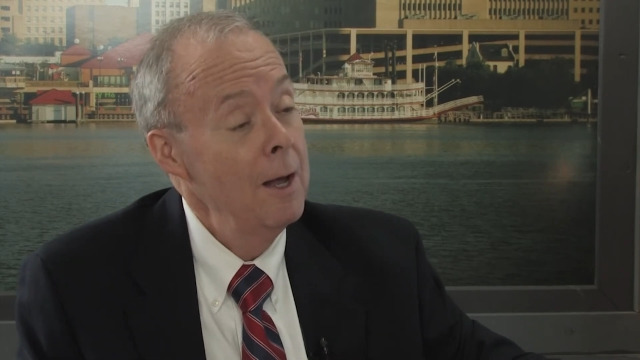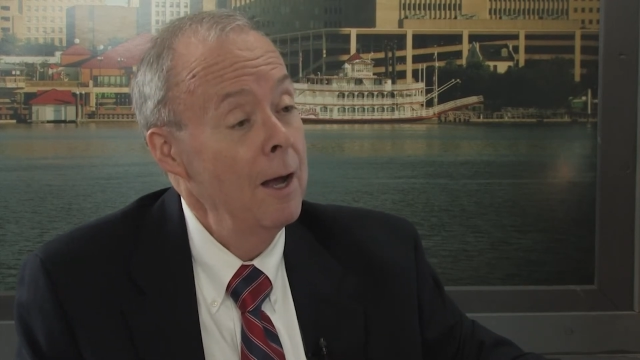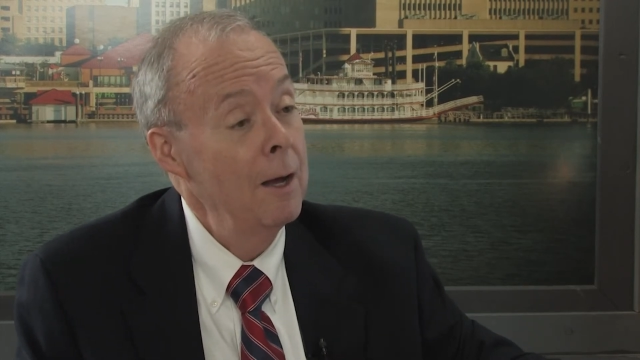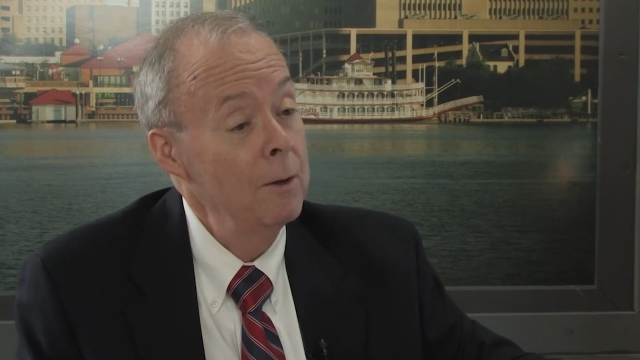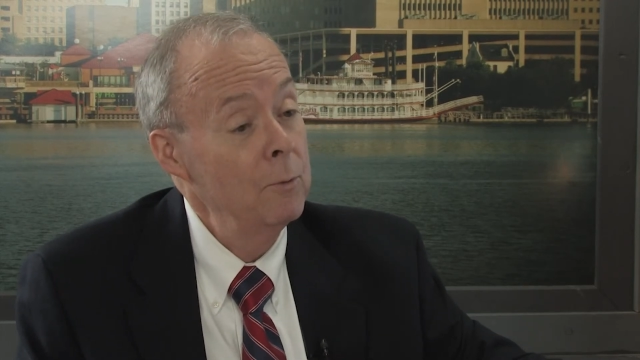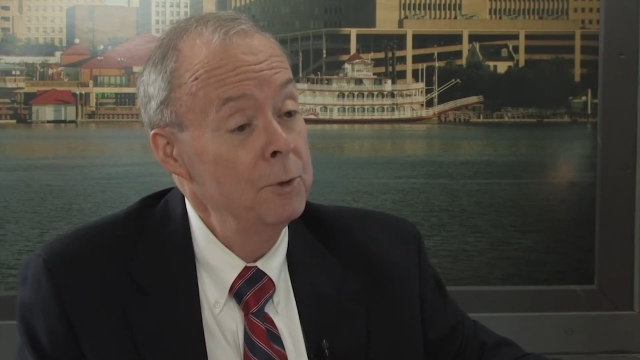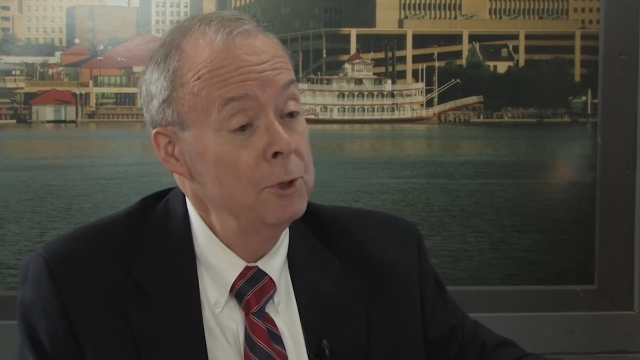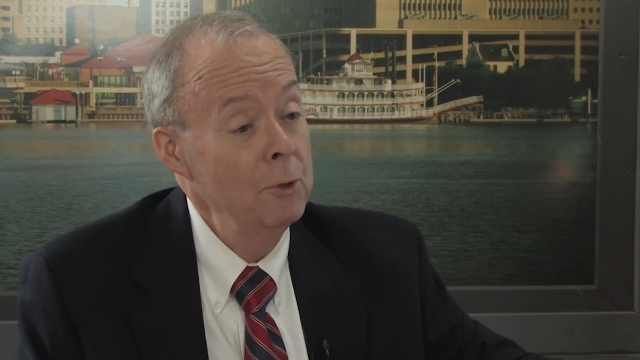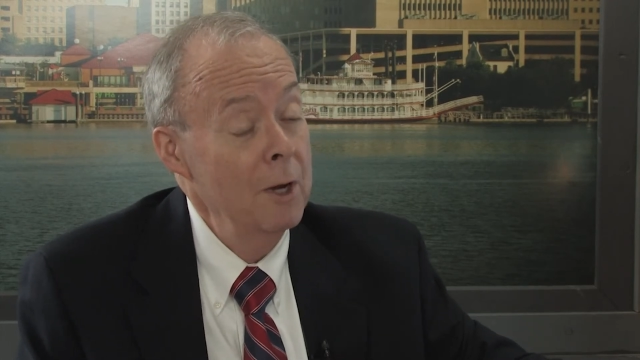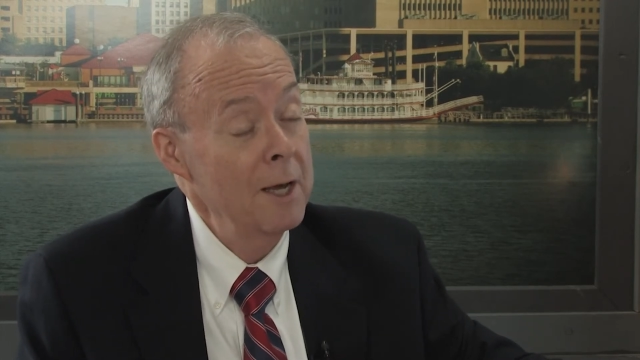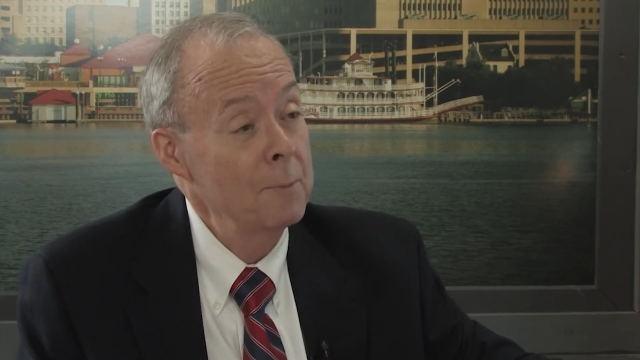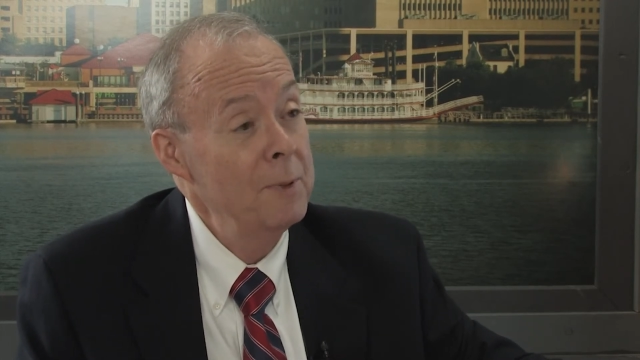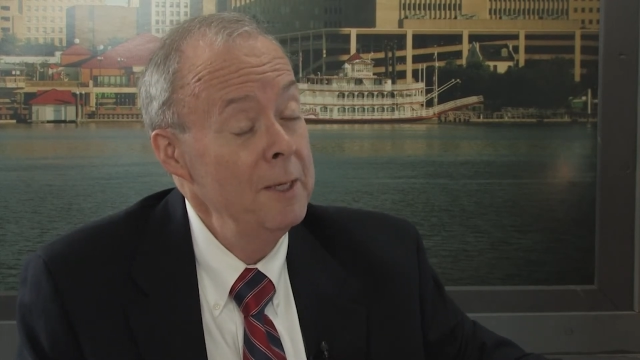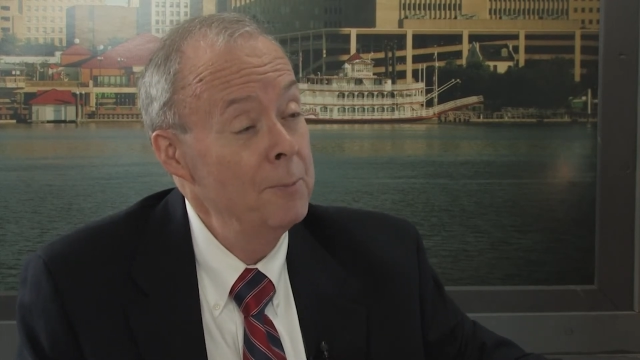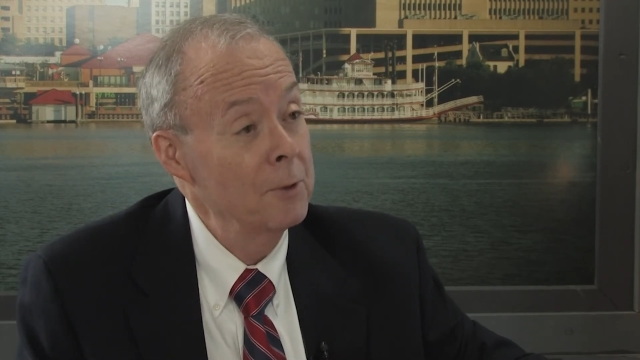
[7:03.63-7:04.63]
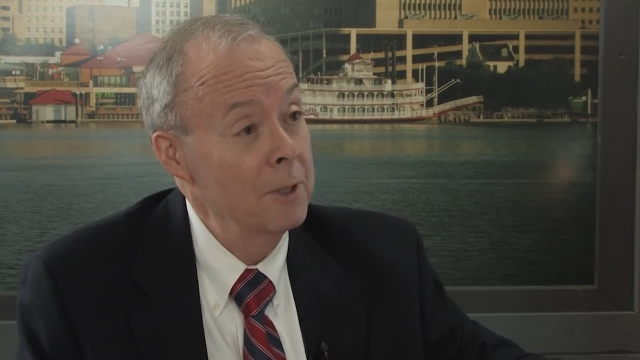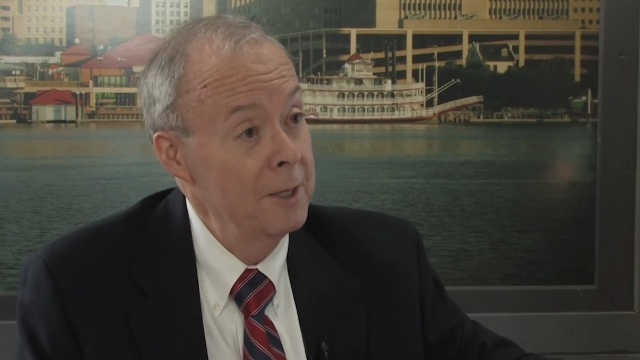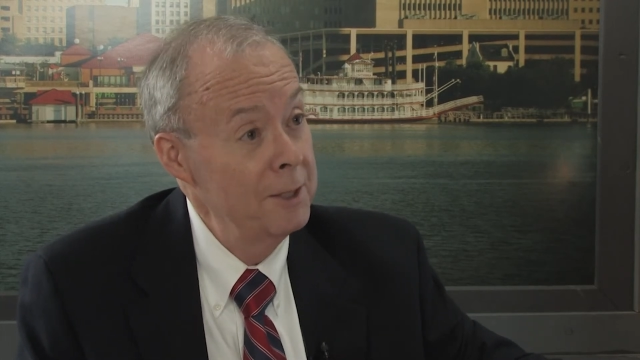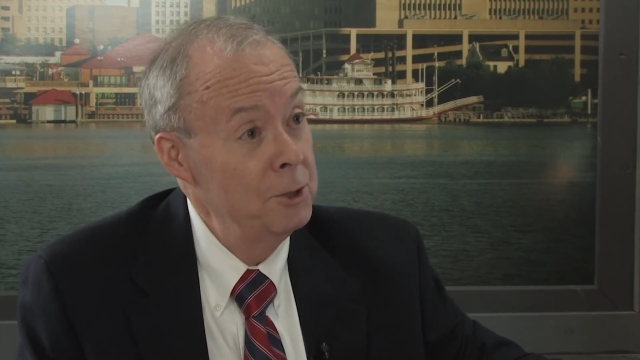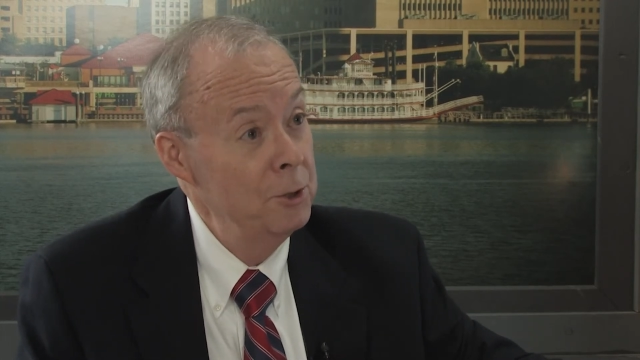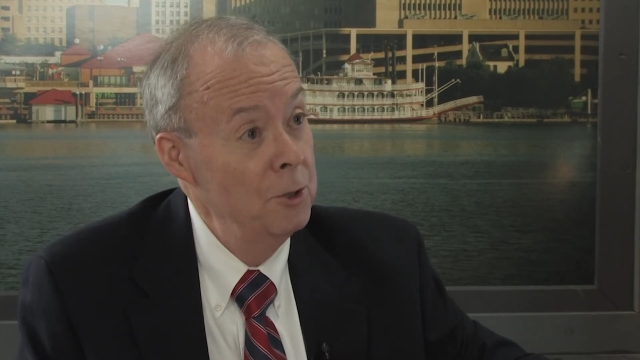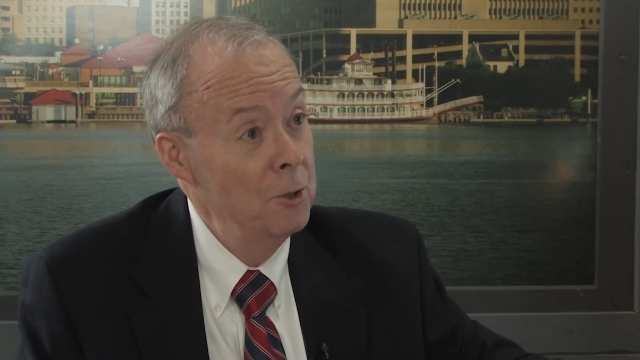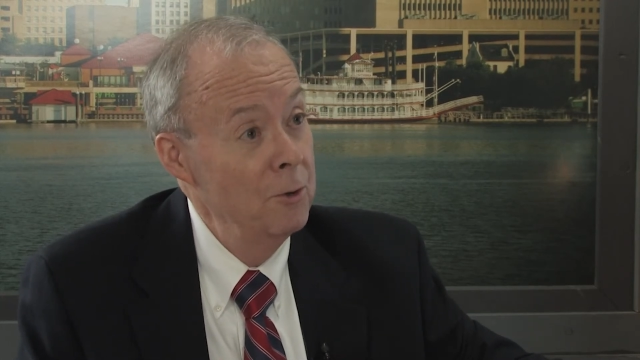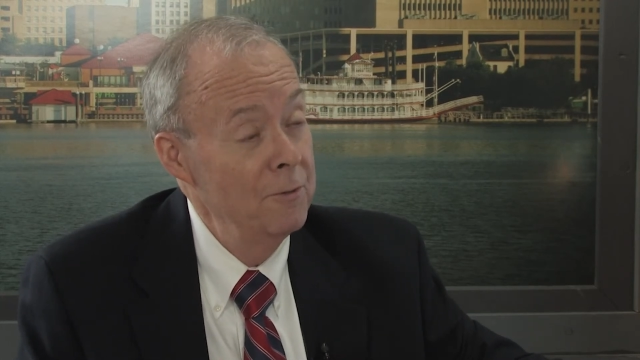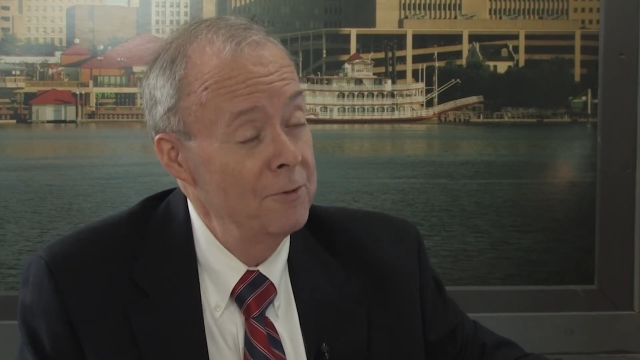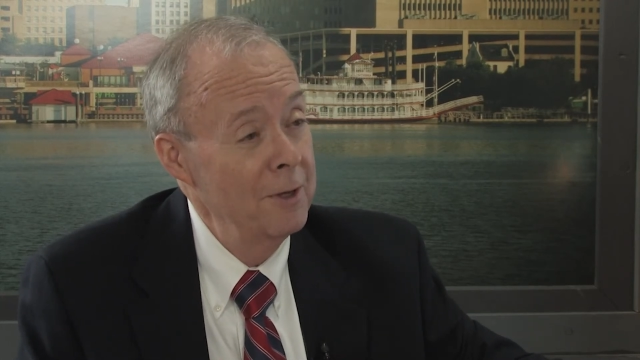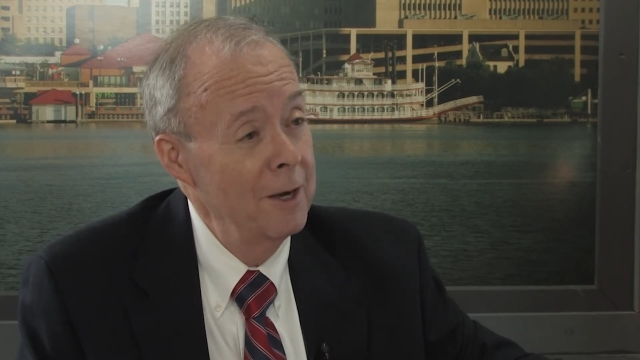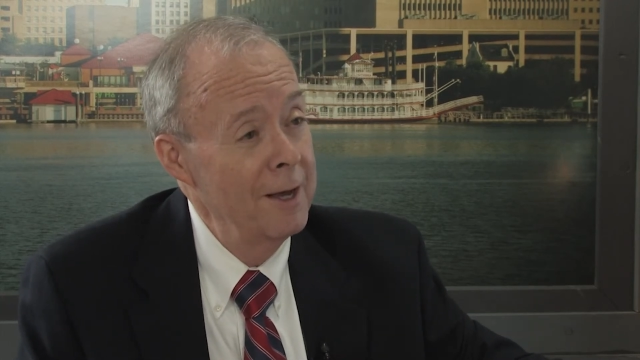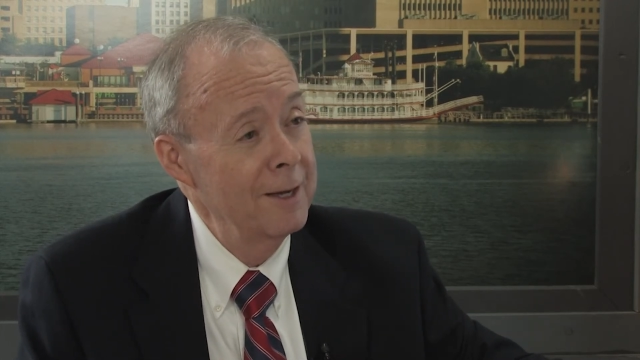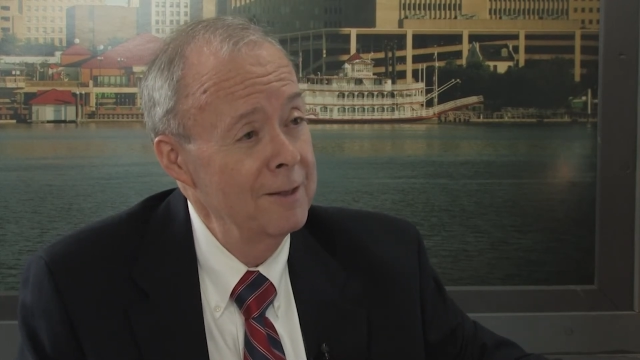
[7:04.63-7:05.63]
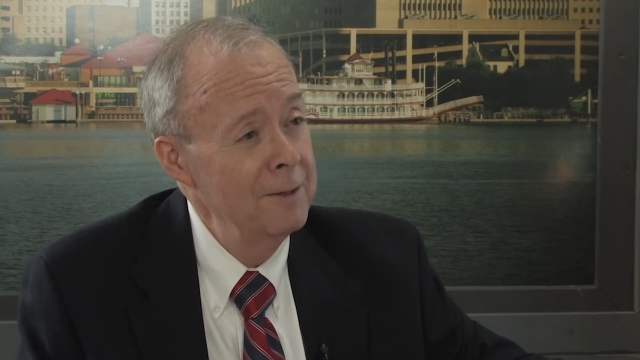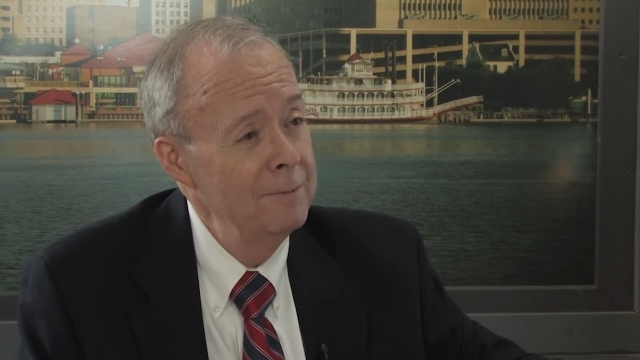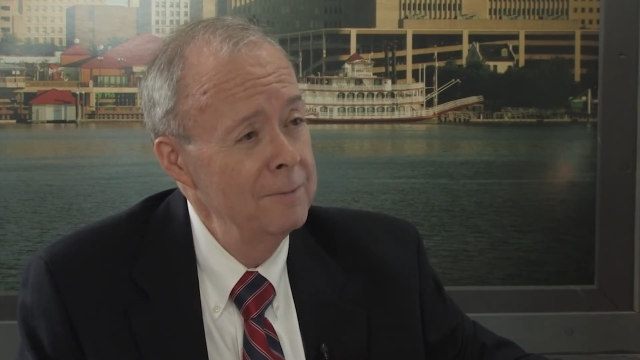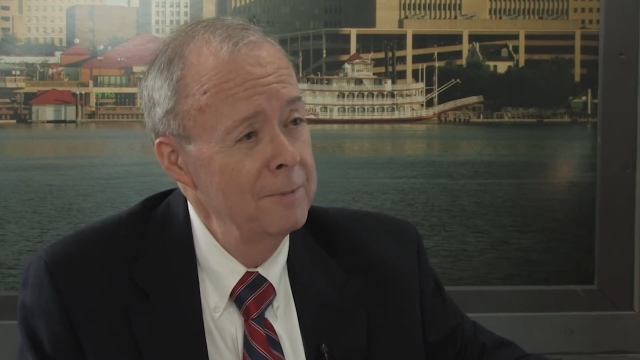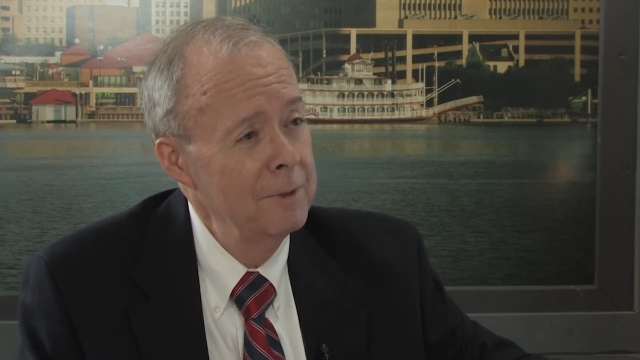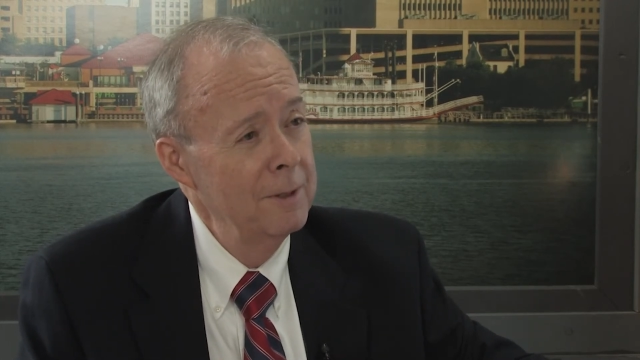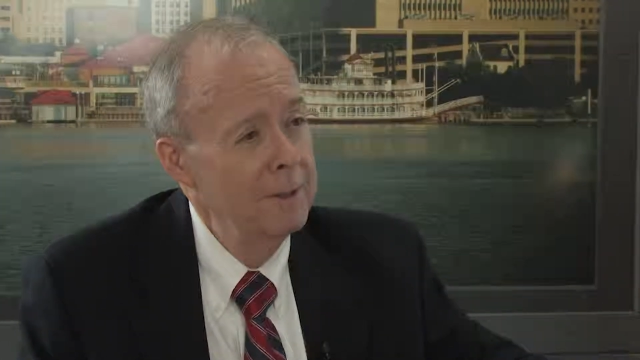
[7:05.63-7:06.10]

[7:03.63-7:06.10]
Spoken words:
Would you like people to let you know if they like them?